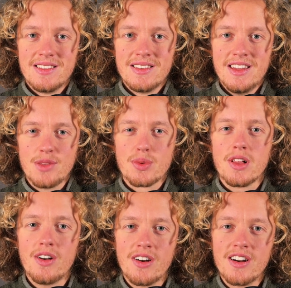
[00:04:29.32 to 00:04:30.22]
it will
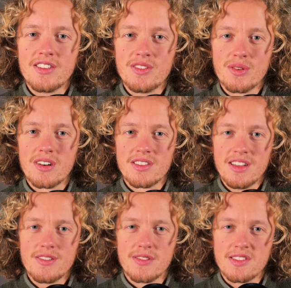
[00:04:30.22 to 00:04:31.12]
hurt your
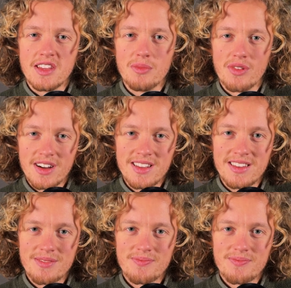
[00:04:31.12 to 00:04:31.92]
self-esteem, right?